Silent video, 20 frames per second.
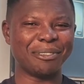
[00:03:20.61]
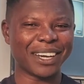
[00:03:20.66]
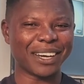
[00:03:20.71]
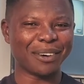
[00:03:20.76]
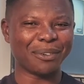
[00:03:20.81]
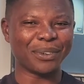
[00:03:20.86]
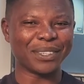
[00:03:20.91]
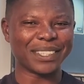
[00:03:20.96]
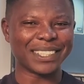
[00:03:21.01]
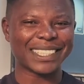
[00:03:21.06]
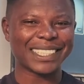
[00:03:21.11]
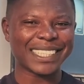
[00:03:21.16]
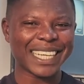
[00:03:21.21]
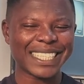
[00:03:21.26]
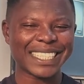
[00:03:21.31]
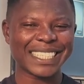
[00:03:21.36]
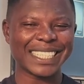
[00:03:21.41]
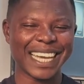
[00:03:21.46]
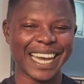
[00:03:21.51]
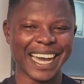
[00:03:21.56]
you are with
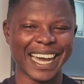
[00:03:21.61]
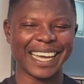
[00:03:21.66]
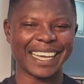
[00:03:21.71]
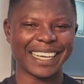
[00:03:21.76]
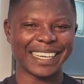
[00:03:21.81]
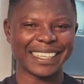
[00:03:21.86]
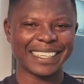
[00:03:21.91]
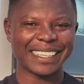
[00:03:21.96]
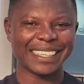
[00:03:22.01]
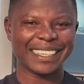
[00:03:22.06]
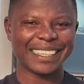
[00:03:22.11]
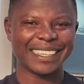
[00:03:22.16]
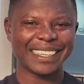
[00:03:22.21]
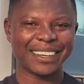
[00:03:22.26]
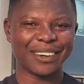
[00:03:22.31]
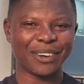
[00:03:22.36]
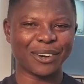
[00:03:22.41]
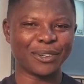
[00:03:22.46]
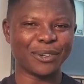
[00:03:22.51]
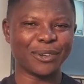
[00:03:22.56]
such guy
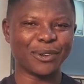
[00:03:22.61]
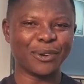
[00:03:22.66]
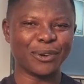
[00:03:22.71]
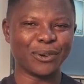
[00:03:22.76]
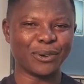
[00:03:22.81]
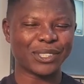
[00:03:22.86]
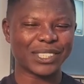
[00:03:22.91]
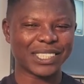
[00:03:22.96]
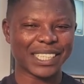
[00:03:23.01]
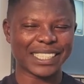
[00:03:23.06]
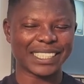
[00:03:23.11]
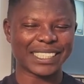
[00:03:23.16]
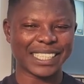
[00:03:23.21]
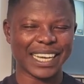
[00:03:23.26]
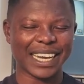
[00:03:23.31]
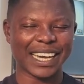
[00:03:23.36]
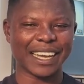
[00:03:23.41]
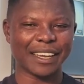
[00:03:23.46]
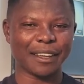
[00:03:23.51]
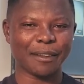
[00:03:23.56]
or you know such
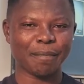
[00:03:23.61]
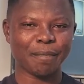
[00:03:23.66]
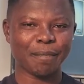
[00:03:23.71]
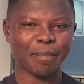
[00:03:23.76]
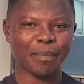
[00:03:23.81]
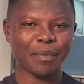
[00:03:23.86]
guy,